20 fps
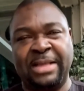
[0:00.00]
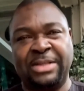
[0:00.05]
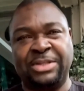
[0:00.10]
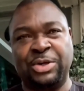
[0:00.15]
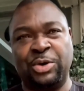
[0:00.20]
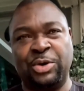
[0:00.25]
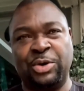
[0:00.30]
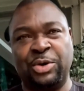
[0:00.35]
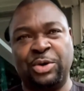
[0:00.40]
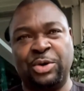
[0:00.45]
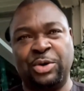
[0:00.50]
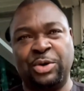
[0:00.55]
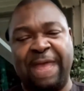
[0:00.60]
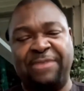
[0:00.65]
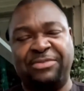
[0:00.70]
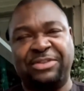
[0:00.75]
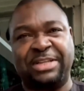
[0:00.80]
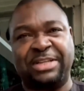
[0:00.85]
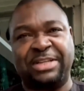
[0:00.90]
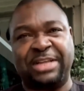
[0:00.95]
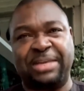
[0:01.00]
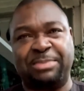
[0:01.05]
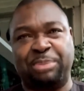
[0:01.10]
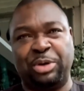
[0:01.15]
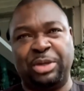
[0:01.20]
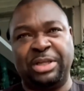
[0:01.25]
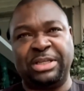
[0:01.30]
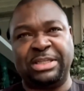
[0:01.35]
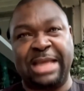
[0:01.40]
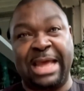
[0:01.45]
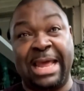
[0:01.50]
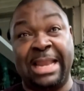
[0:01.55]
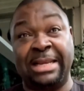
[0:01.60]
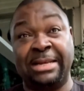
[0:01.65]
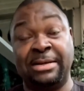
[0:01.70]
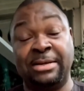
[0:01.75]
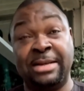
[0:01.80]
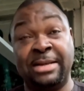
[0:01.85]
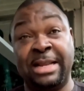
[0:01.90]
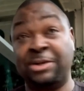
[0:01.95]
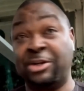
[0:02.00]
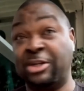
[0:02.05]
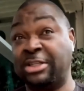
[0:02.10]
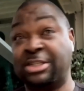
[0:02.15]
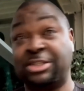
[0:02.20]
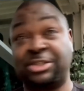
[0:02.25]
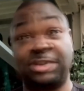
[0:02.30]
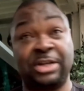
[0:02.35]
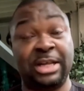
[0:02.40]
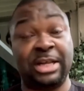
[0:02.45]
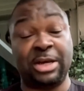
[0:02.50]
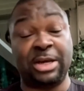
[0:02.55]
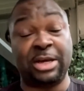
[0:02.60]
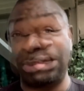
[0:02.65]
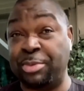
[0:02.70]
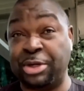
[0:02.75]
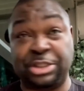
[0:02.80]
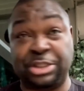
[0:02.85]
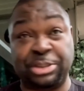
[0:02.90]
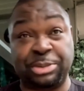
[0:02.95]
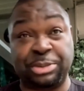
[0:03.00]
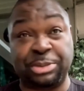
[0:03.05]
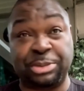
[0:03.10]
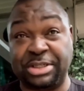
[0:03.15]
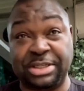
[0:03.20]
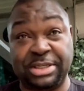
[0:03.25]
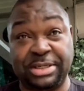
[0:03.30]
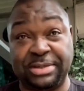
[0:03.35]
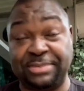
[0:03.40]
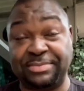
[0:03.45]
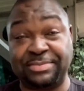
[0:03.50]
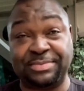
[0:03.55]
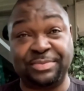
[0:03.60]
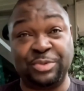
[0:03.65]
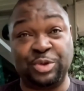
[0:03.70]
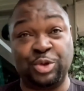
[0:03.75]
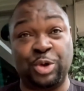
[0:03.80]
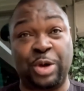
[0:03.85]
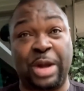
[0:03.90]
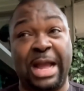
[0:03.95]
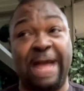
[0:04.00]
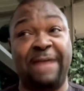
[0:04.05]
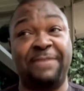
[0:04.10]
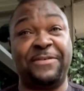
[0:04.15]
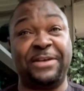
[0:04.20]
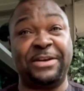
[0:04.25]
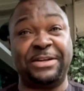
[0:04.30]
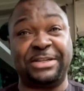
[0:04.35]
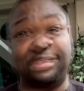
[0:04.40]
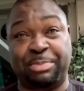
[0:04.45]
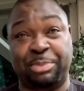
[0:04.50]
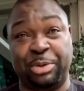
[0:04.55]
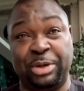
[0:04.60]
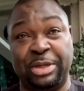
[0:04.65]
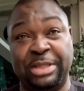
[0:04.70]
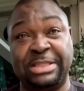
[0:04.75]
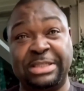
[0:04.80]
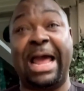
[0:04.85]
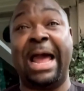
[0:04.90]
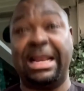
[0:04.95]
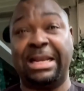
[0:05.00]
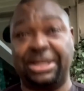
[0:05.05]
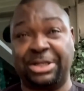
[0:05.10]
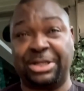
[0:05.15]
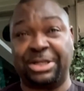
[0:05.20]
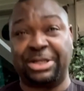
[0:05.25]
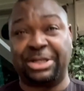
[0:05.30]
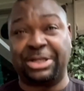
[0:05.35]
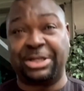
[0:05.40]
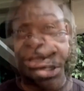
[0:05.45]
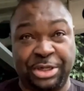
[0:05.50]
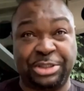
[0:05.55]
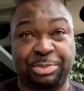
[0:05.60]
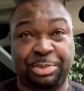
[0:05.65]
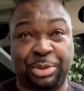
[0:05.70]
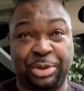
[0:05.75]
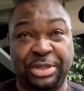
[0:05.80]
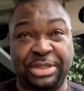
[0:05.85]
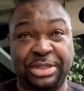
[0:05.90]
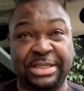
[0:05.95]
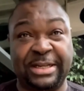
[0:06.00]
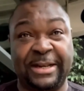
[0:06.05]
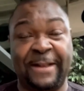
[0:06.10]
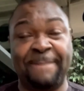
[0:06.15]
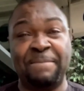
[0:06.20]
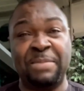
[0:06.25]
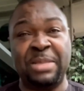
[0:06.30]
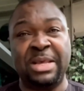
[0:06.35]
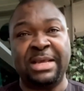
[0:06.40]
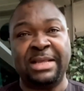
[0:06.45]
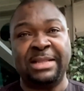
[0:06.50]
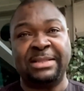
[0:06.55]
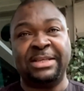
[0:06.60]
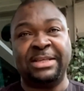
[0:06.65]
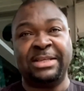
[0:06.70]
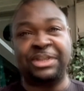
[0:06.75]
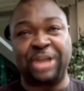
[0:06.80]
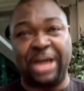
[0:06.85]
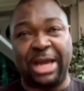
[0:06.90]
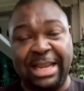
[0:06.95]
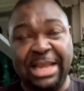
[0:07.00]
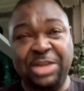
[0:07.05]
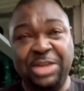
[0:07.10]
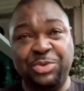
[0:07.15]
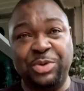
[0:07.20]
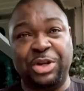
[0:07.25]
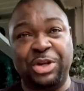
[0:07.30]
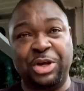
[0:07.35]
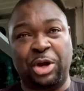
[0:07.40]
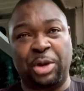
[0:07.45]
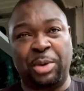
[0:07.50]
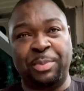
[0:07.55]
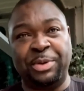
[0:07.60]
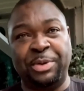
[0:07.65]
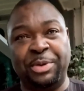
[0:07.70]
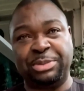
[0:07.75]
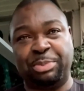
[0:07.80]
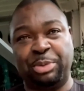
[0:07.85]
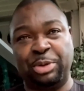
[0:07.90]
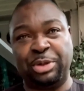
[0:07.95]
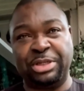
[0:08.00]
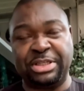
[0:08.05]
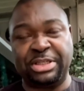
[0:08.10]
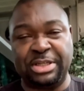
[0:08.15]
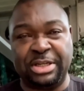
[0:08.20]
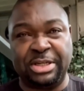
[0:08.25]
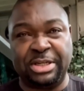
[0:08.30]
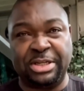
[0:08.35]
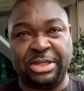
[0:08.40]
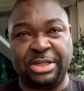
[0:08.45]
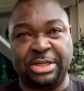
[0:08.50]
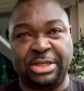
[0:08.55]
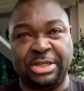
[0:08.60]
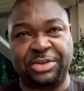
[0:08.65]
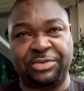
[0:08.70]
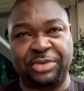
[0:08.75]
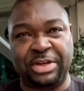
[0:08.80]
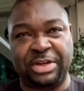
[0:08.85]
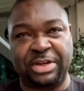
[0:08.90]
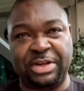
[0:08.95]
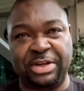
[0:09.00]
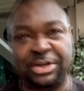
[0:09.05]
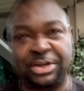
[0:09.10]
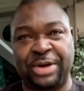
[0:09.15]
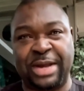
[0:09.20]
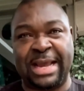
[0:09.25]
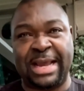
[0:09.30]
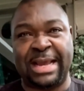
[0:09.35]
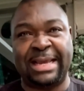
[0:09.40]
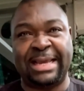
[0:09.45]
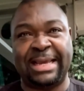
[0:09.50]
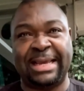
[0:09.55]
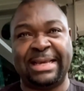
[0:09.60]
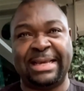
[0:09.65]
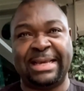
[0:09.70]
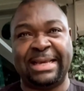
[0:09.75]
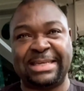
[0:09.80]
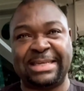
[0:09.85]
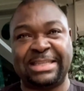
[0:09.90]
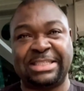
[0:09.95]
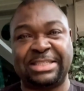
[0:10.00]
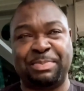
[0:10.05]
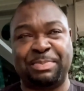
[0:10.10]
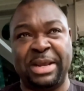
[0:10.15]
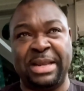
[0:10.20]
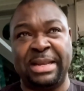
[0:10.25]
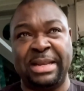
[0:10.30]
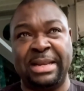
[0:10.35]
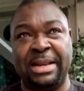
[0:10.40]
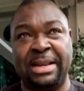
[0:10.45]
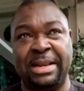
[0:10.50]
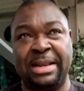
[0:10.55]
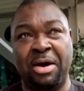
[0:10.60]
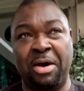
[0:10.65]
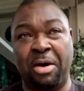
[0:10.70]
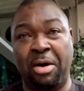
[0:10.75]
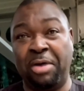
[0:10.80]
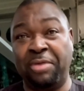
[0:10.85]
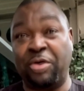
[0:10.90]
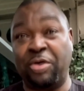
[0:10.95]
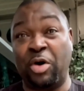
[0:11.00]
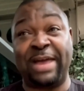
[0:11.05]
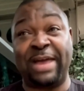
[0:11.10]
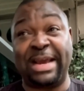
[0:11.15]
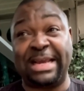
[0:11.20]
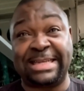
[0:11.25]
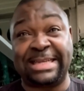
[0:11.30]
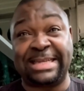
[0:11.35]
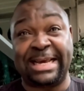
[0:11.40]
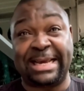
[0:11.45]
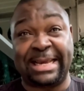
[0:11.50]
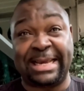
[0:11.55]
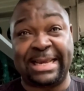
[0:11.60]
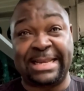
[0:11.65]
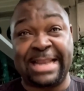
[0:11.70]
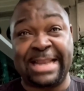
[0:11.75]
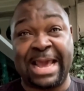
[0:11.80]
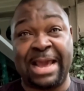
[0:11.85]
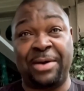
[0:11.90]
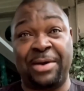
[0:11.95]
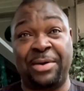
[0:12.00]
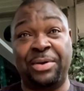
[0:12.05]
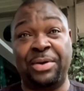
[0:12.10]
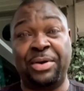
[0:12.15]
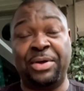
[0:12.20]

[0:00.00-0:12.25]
So you can have state police and not necessarily community policing. You can have federal police and community policing. The challenge with the community policing initiative in Nigeria is it's been on for over a decade now.